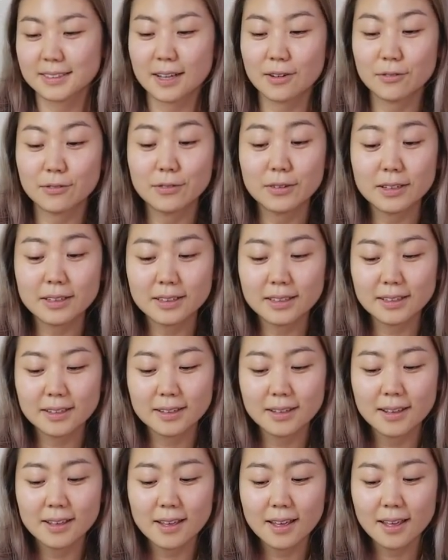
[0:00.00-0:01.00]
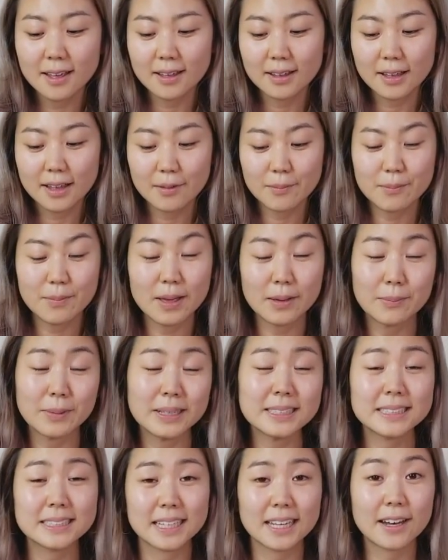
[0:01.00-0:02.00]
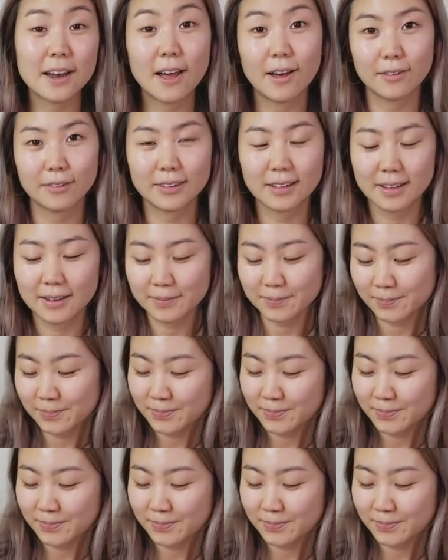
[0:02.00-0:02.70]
that really make my skin healthy.